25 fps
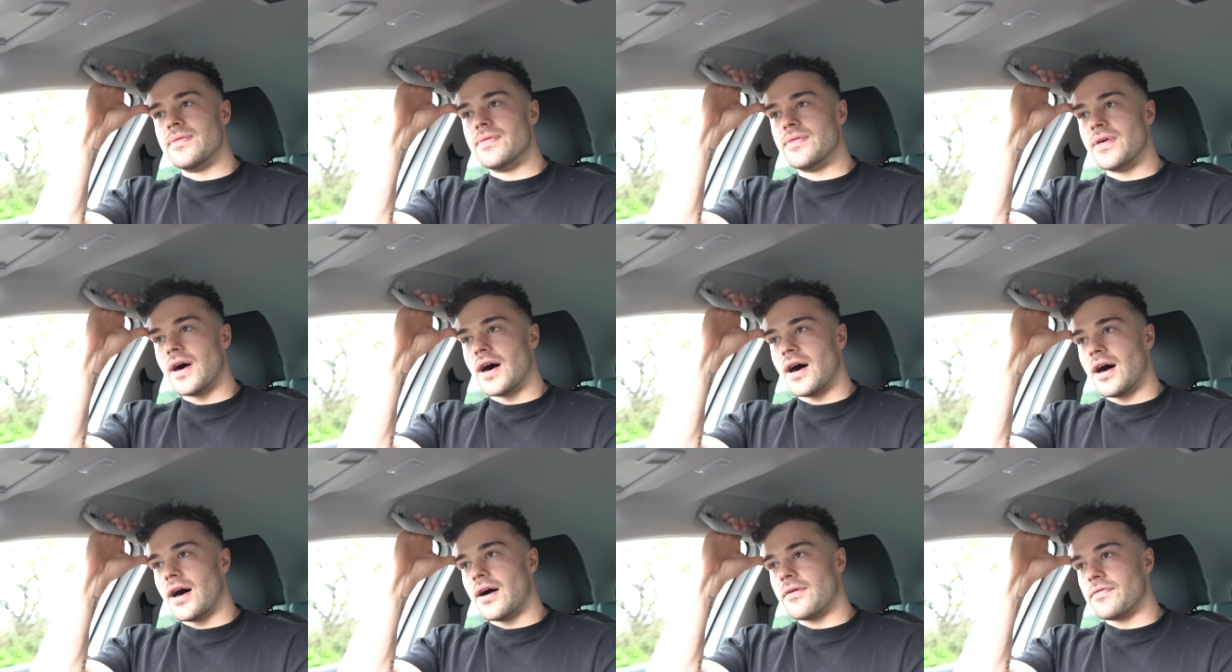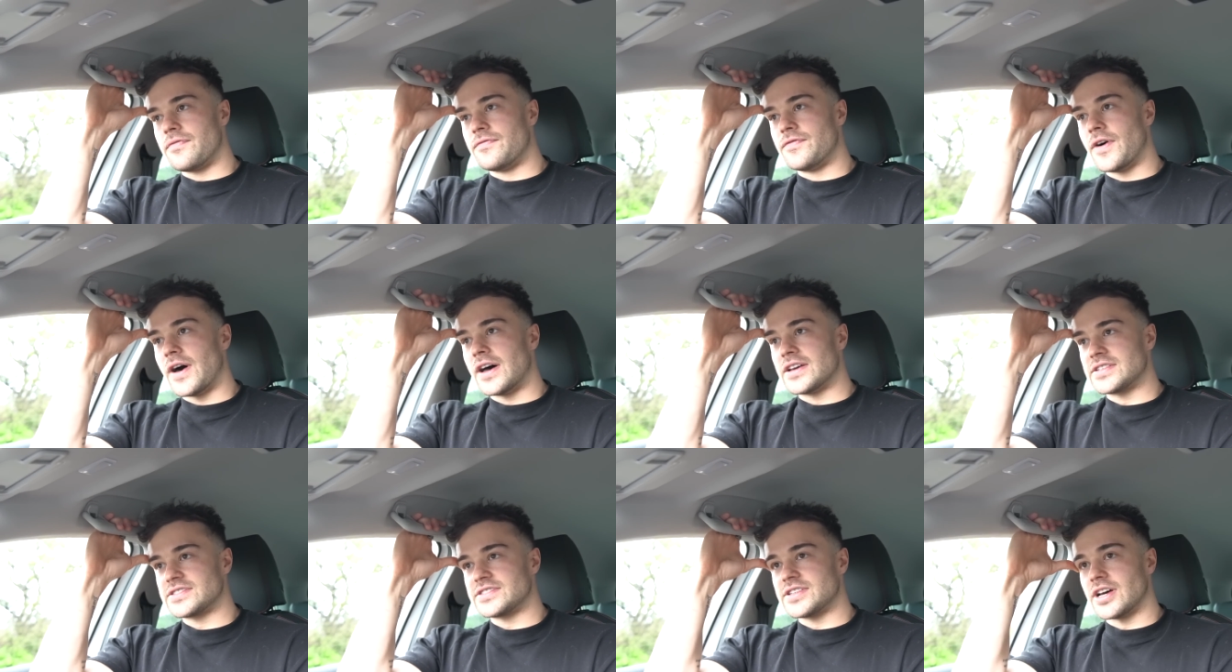the
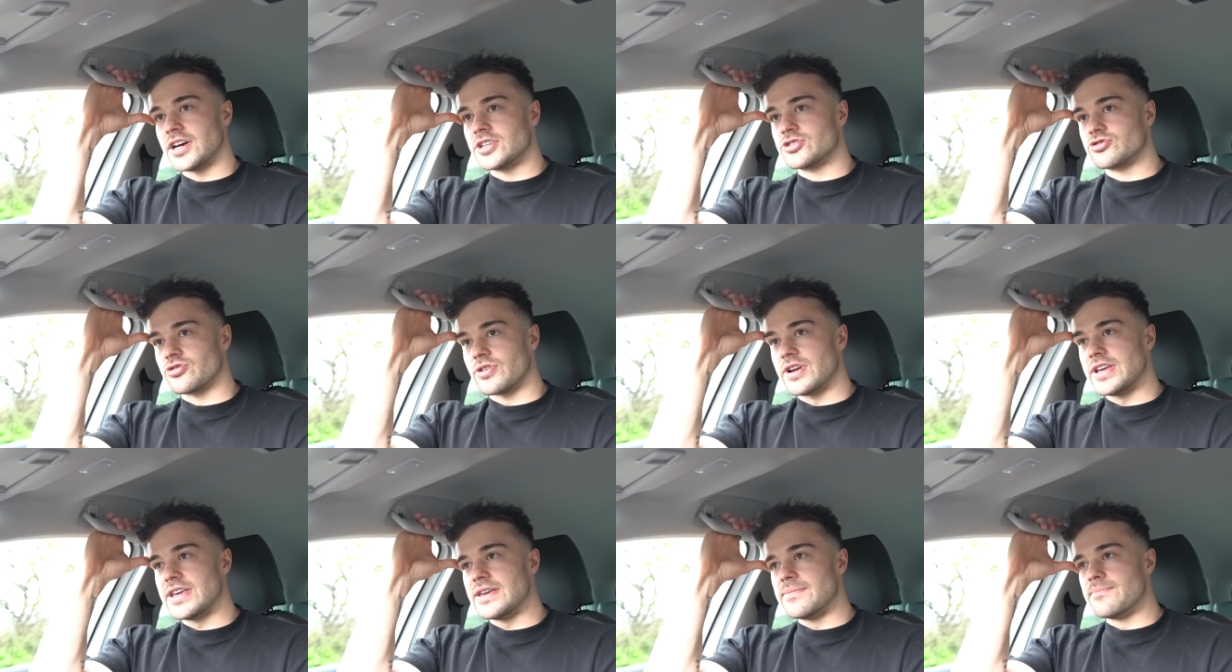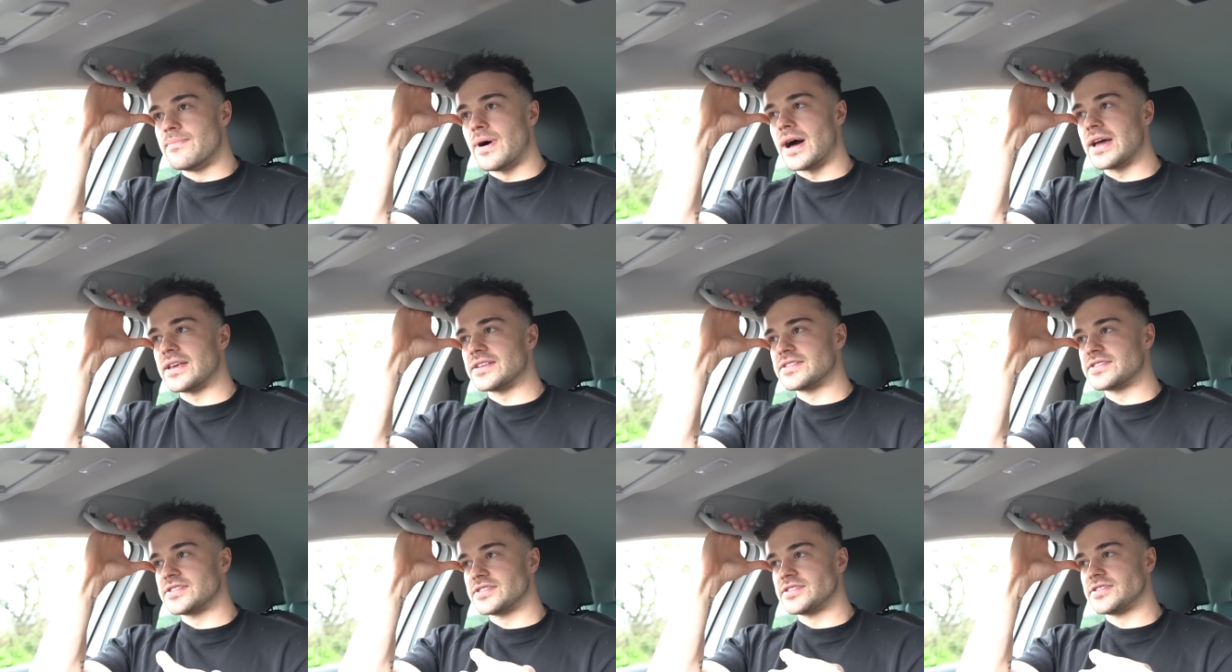first surgery
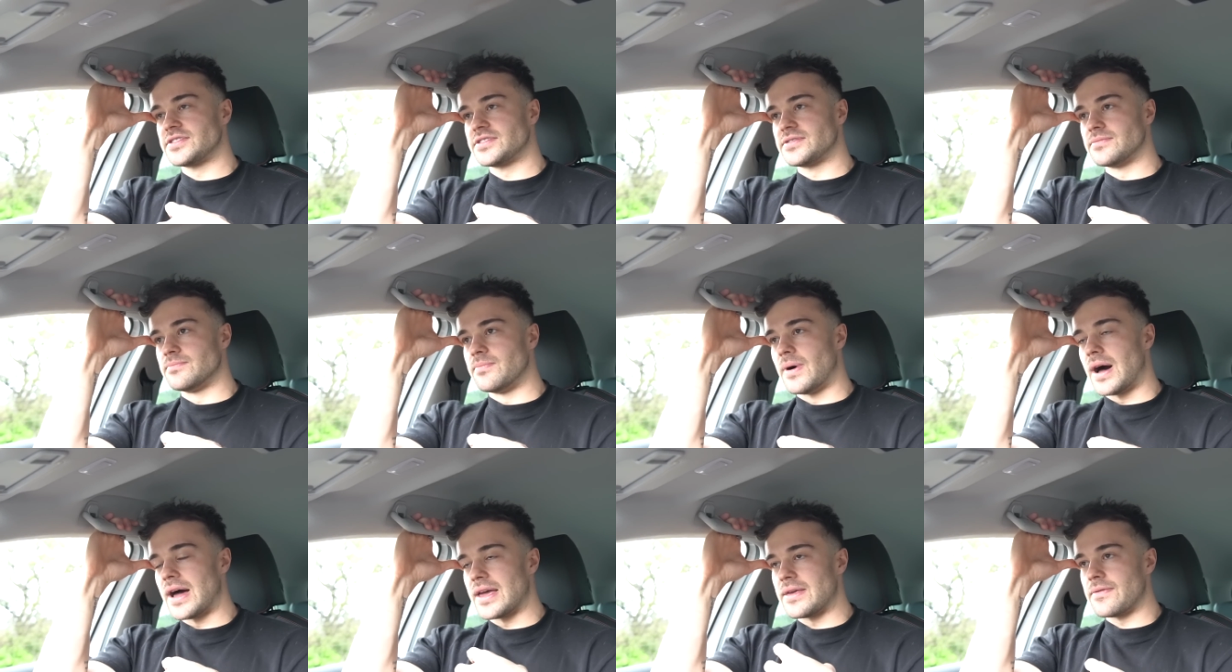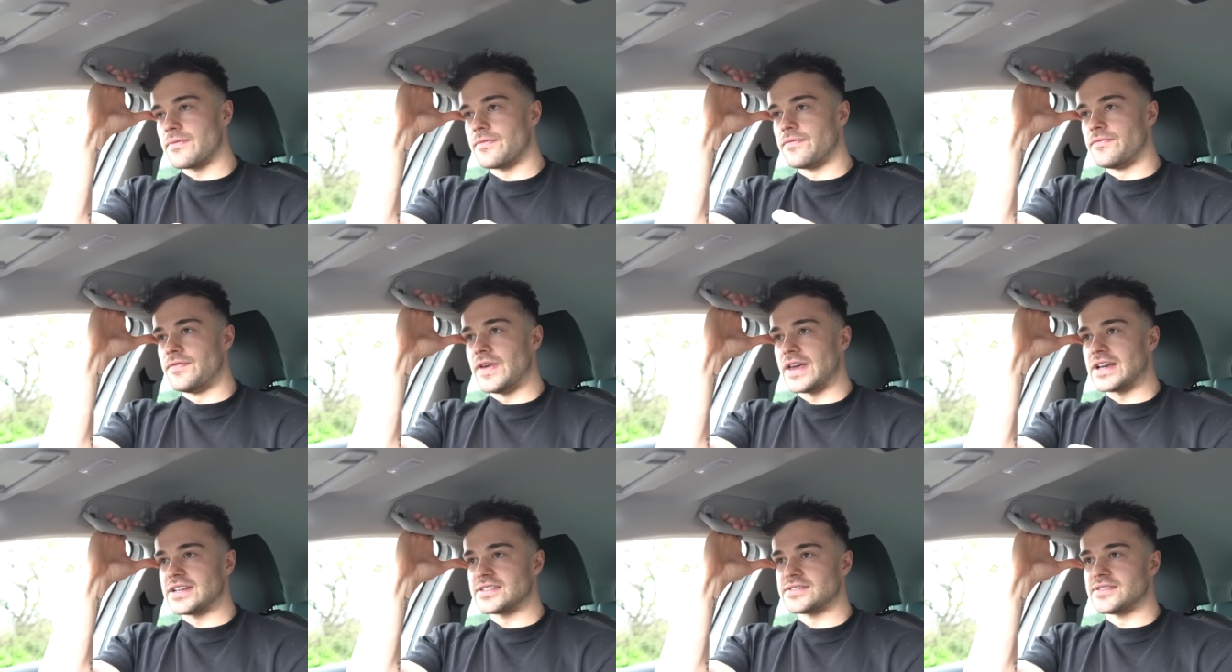might might
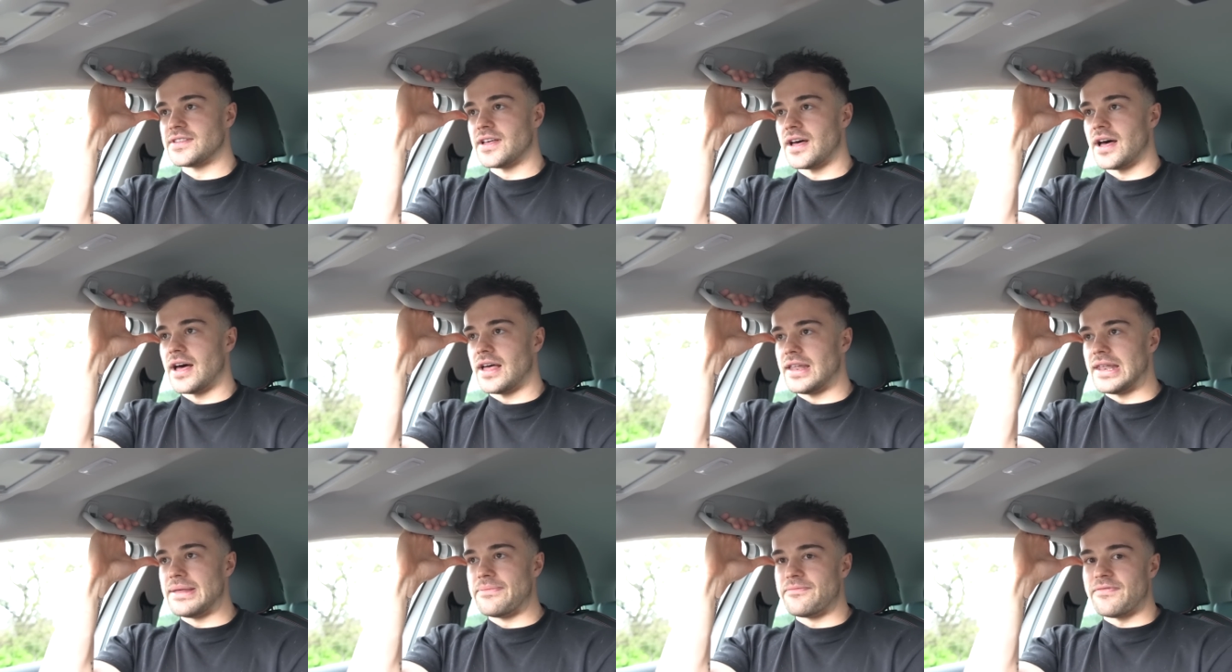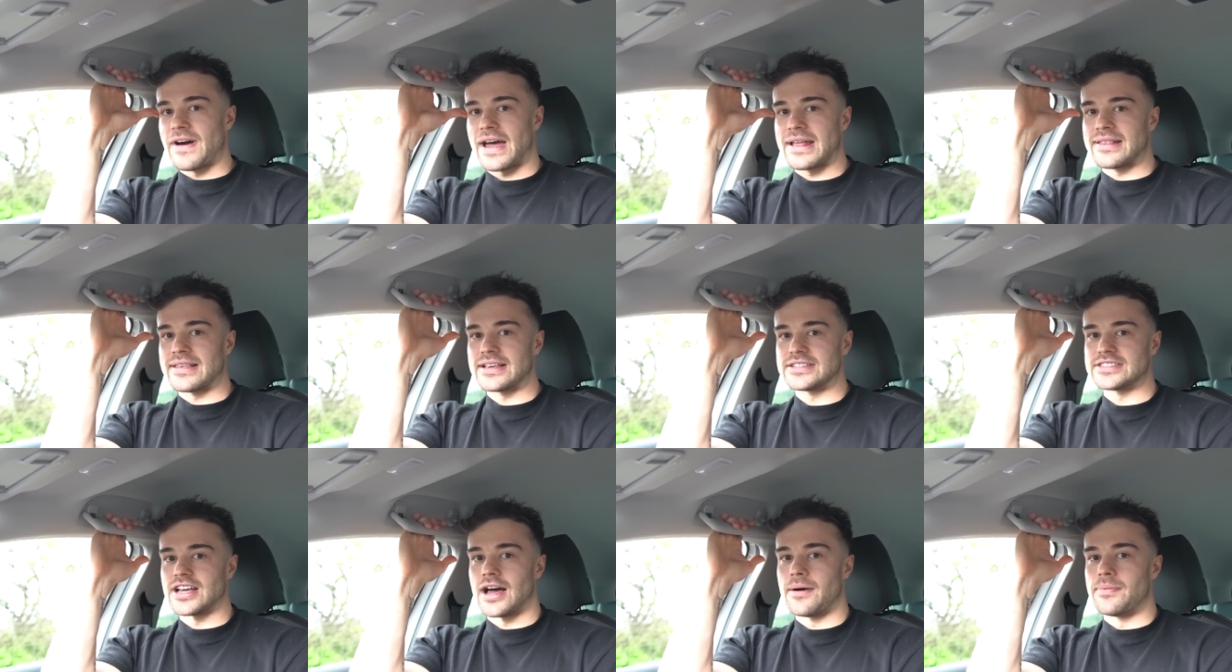fix the
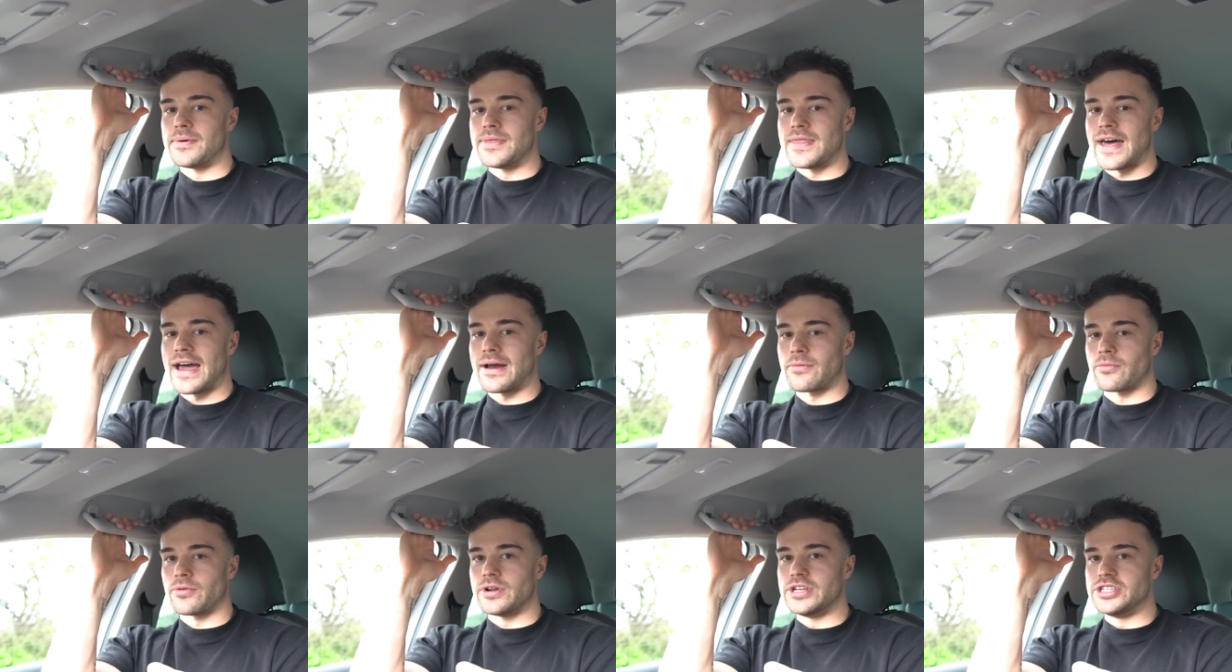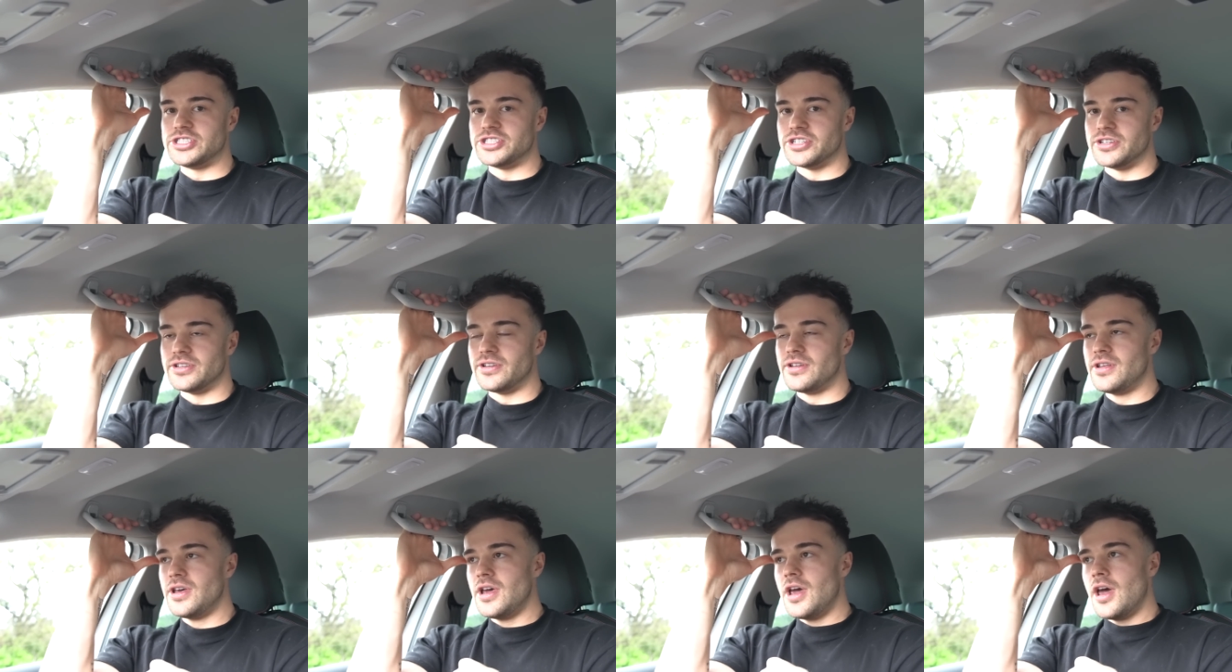lymphatics up in that
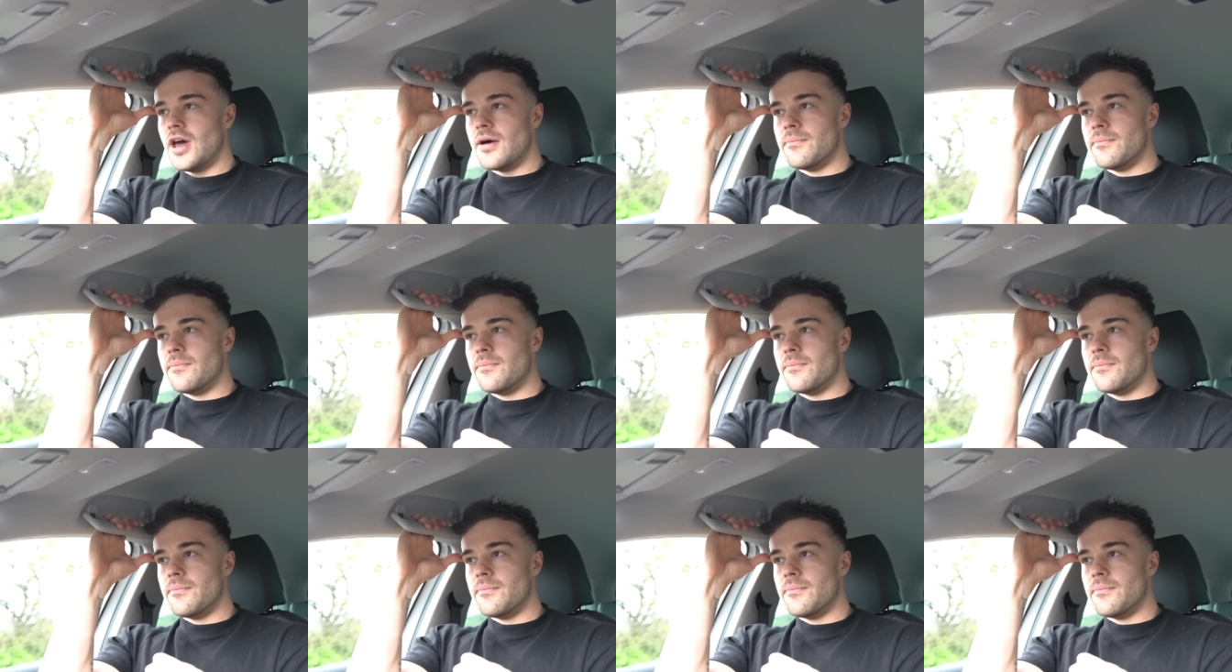region